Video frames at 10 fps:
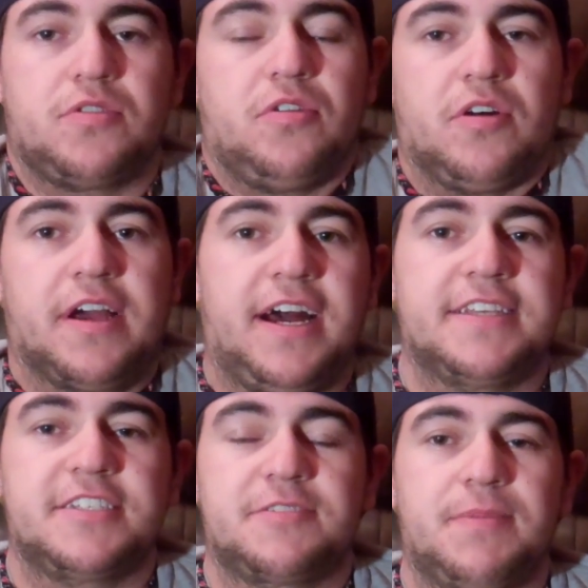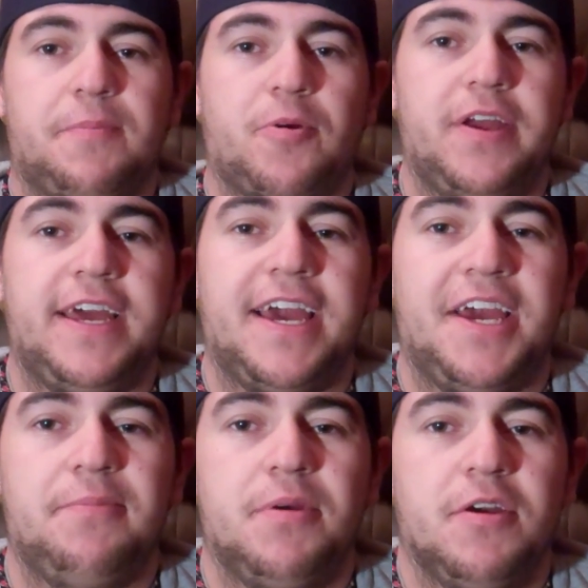What's going on guys? This is my
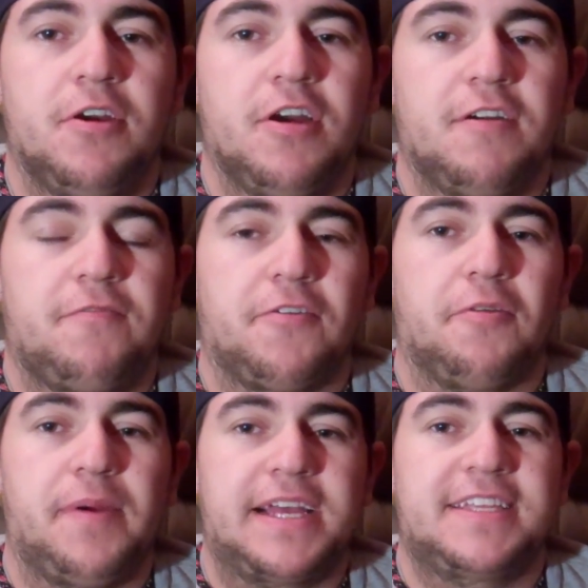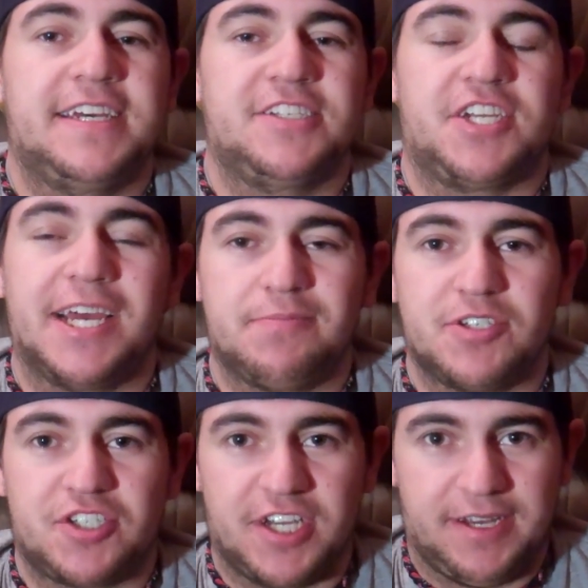pregame for the Big Ten
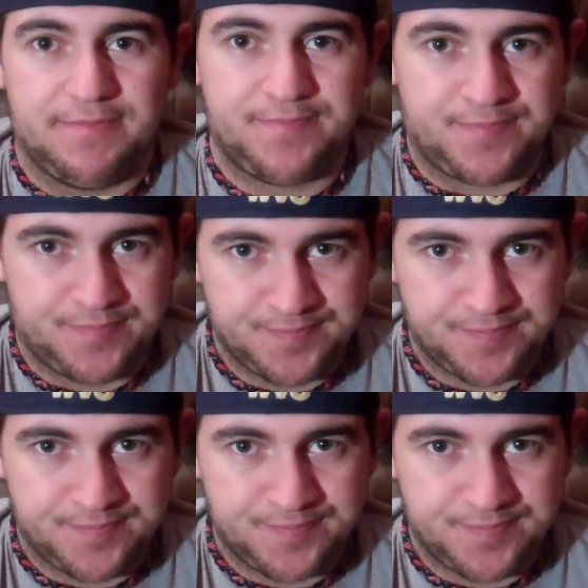Championship